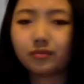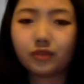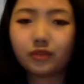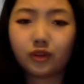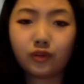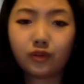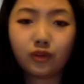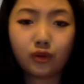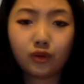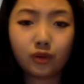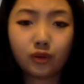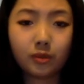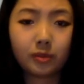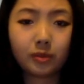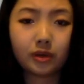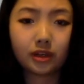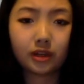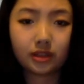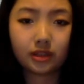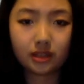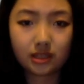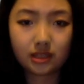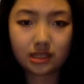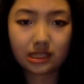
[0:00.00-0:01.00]
photo
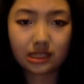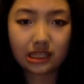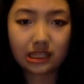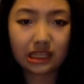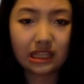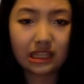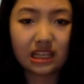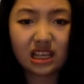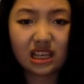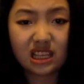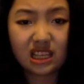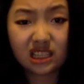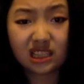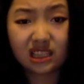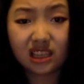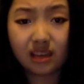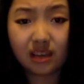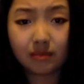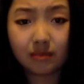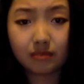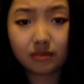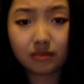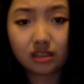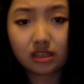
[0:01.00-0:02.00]
book, the CD
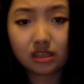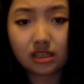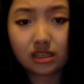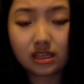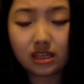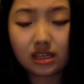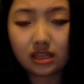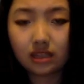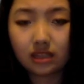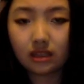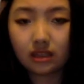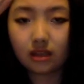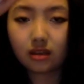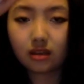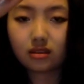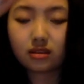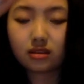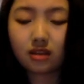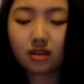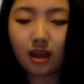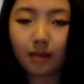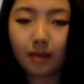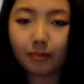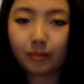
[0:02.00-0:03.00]
slip, the
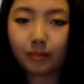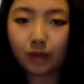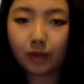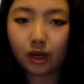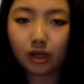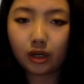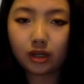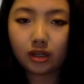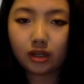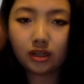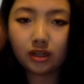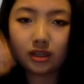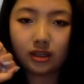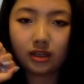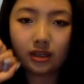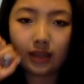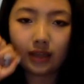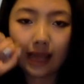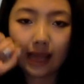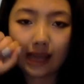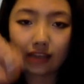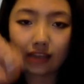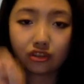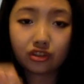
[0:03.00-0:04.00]
top part
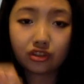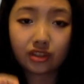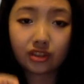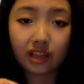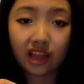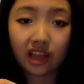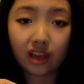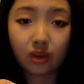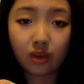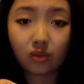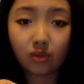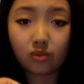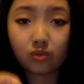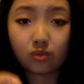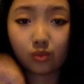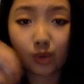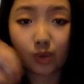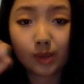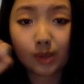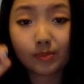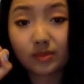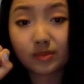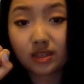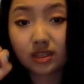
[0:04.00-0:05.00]
actually like
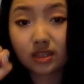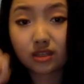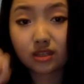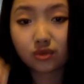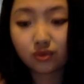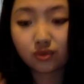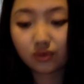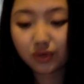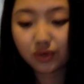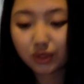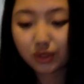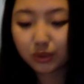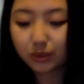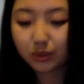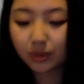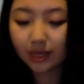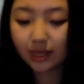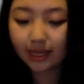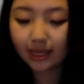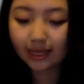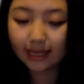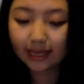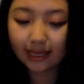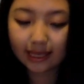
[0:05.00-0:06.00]
ripped through.
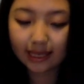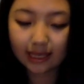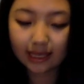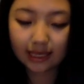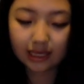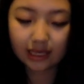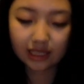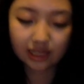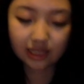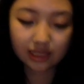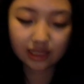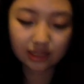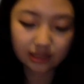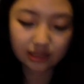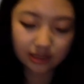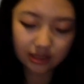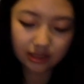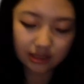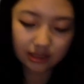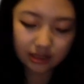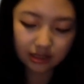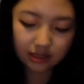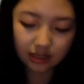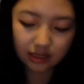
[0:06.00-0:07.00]
And
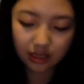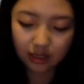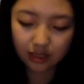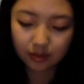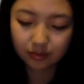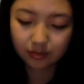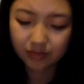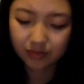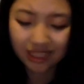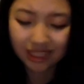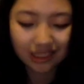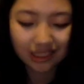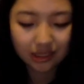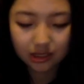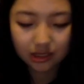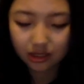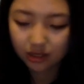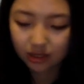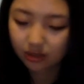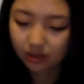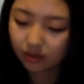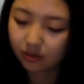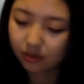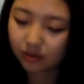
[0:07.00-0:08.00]
dents
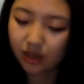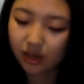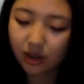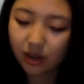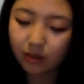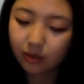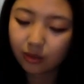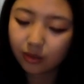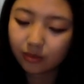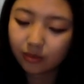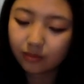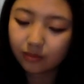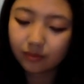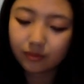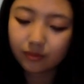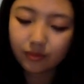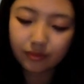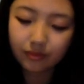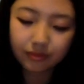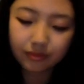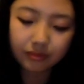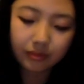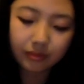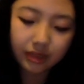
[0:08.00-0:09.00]
on the album,
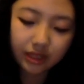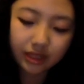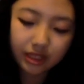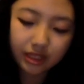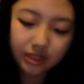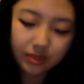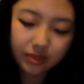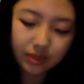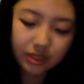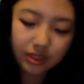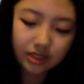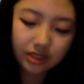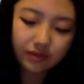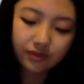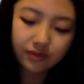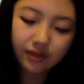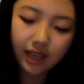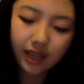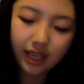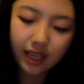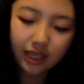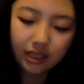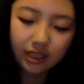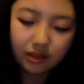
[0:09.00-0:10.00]
but this one's
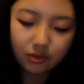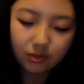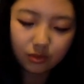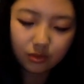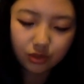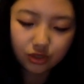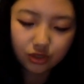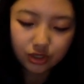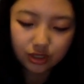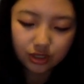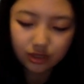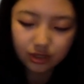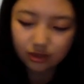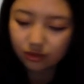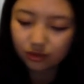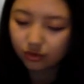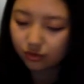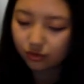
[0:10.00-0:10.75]
fine, which is